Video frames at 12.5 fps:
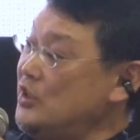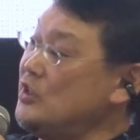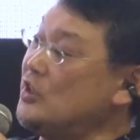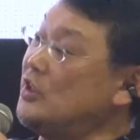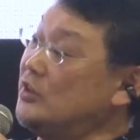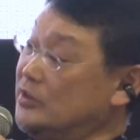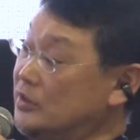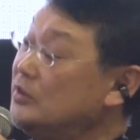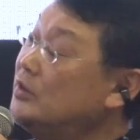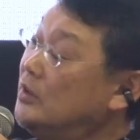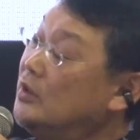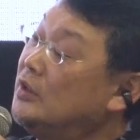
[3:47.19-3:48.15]
each
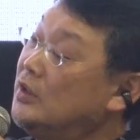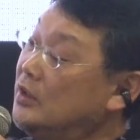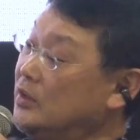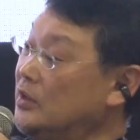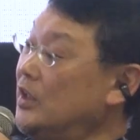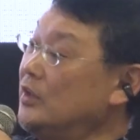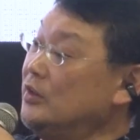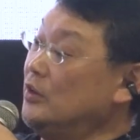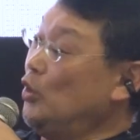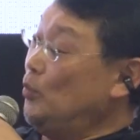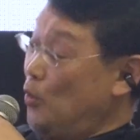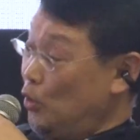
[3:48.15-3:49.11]
other,
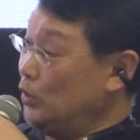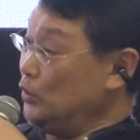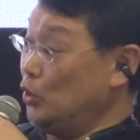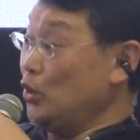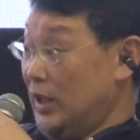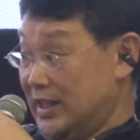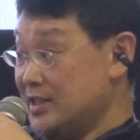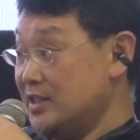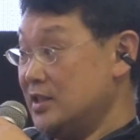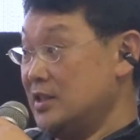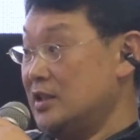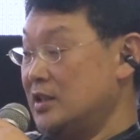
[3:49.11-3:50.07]
no more, no
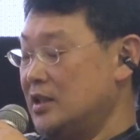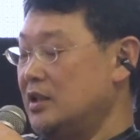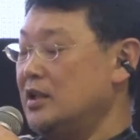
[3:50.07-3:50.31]
less.